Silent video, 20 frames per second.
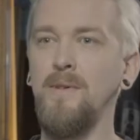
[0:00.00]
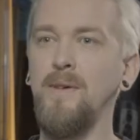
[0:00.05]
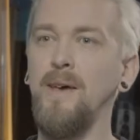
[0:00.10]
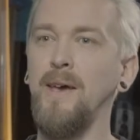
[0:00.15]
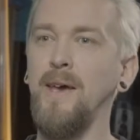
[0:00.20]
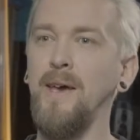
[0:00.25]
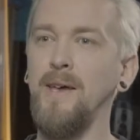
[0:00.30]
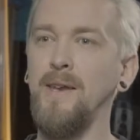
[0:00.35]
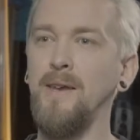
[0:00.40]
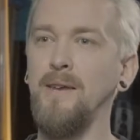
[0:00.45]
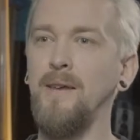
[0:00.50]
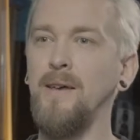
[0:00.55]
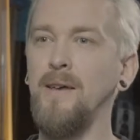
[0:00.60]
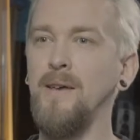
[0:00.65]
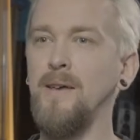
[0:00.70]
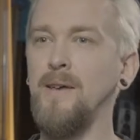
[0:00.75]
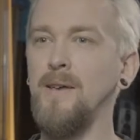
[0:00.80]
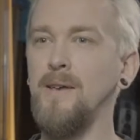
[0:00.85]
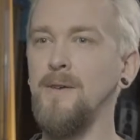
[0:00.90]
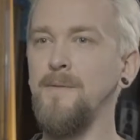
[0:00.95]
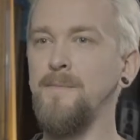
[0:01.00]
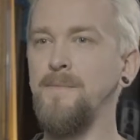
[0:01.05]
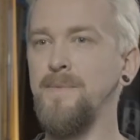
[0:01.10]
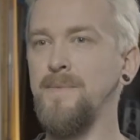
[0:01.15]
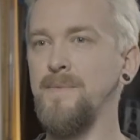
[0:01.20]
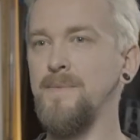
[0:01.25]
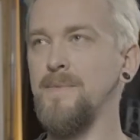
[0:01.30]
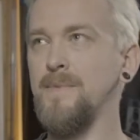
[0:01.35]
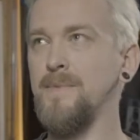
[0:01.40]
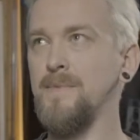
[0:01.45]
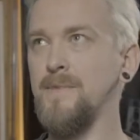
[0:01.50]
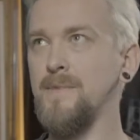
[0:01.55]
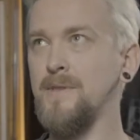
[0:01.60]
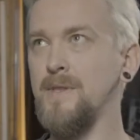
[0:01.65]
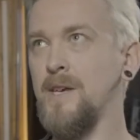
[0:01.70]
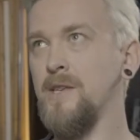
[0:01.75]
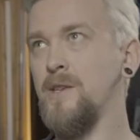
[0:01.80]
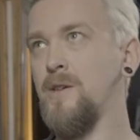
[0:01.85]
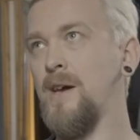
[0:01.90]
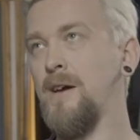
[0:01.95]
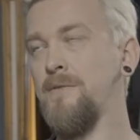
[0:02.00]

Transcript: and then you